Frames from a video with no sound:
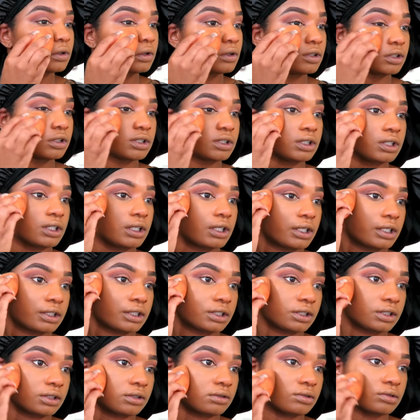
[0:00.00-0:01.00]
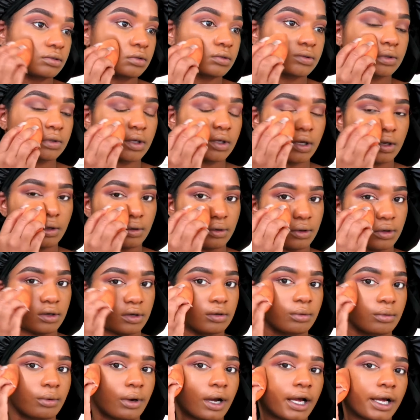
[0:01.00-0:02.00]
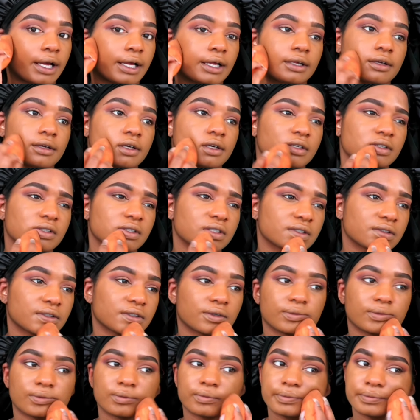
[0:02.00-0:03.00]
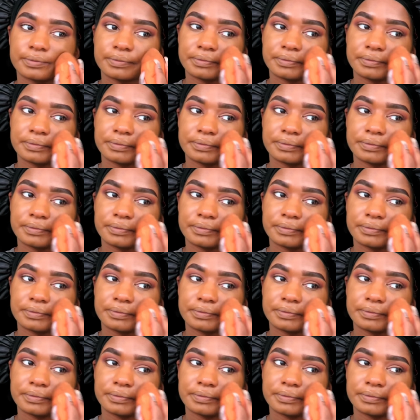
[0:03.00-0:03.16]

usually I do. I don't know why. I just don't.